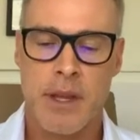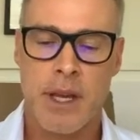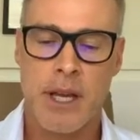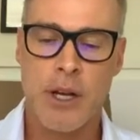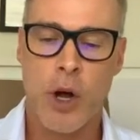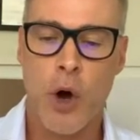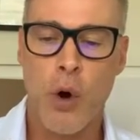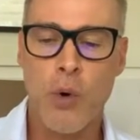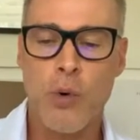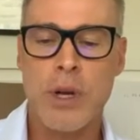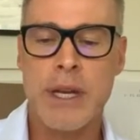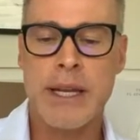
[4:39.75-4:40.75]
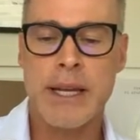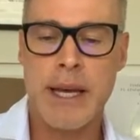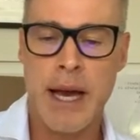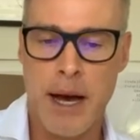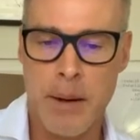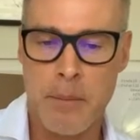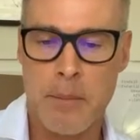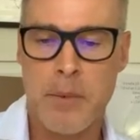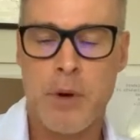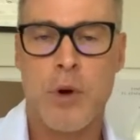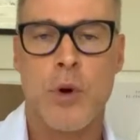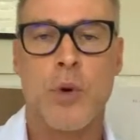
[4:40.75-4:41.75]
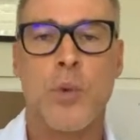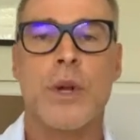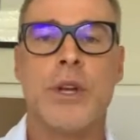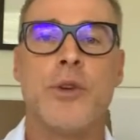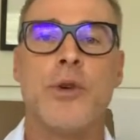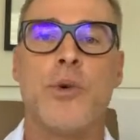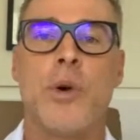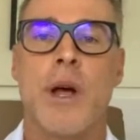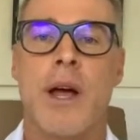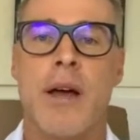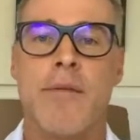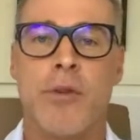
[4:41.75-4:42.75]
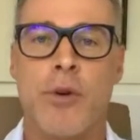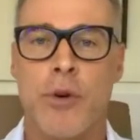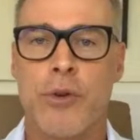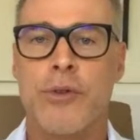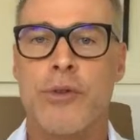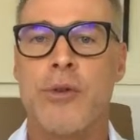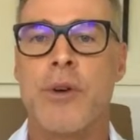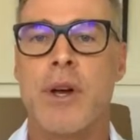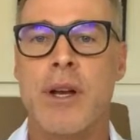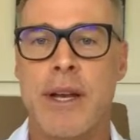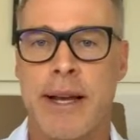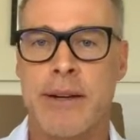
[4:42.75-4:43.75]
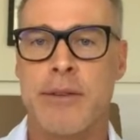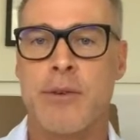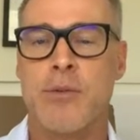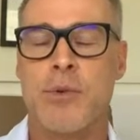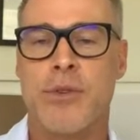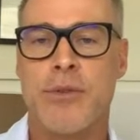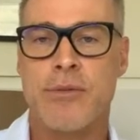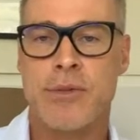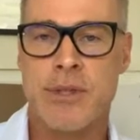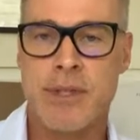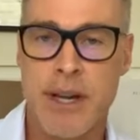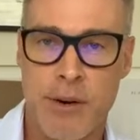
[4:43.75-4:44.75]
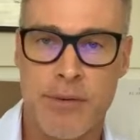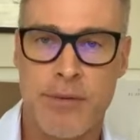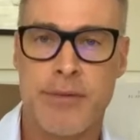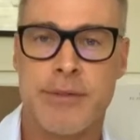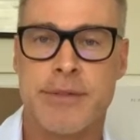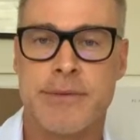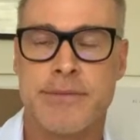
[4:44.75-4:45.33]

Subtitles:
can only come when you have learned to connect with yourself.